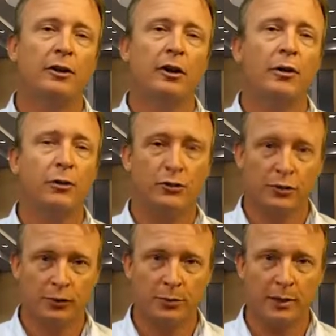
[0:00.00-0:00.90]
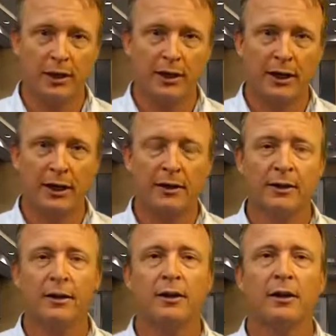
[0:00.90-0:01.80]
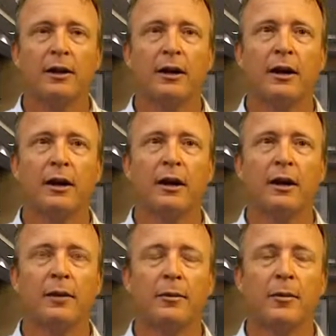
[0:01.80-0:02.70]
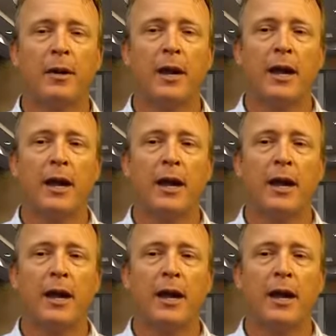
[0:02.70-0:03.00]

local search marketing, um,